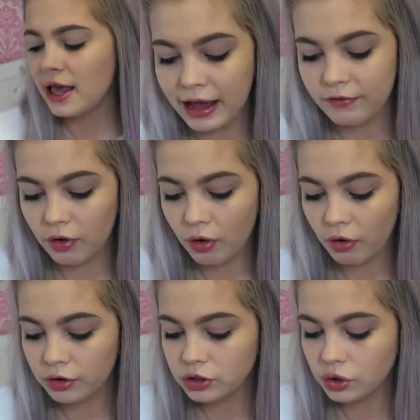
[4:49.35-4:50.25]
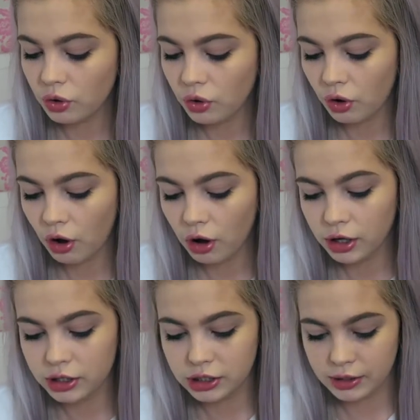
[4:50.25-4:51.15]
I've also
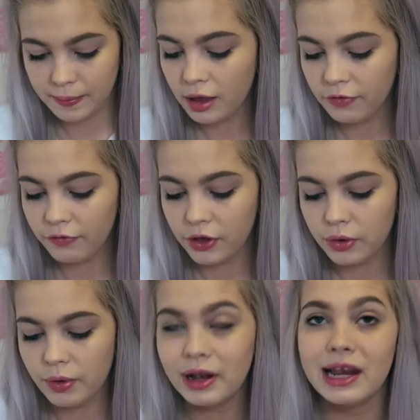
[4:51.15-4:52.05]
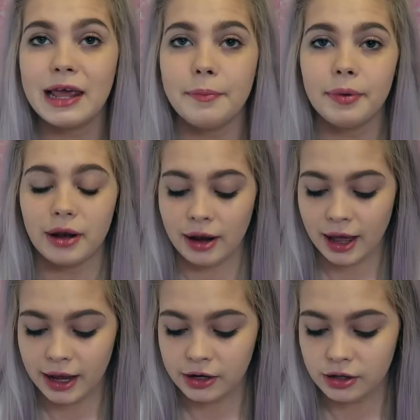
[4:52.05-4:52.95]
got a few lip
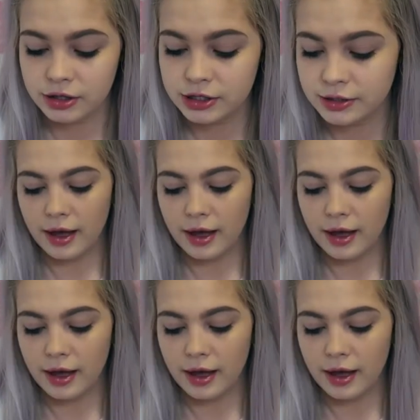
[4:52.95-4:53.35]
liners.